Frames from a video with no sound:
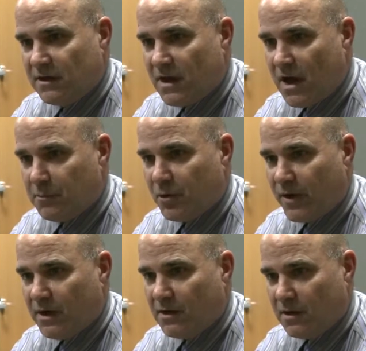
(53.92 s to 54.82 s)
uh,
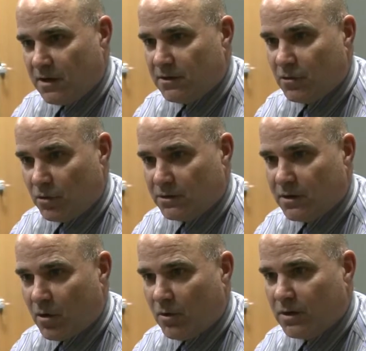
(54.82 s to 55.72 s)
operating in
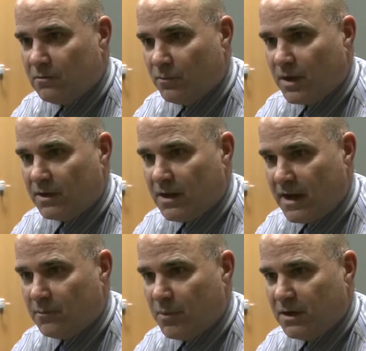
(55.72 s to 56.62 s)
North Dakota. It
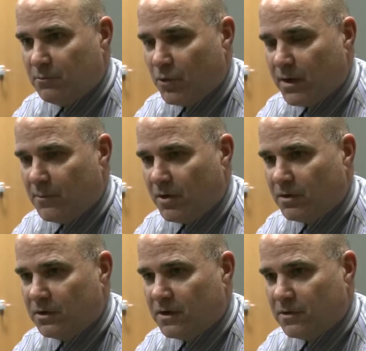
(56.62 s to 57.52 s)
had been
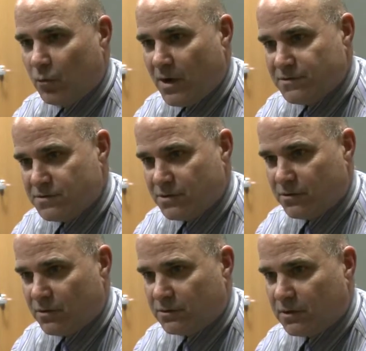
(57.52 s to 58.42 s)
primarily in
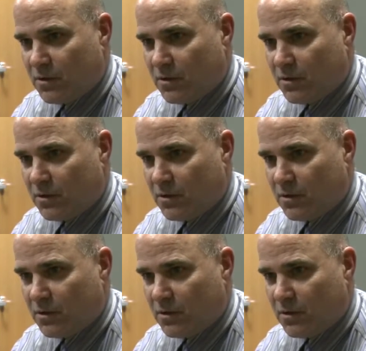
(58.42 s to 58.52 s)
western North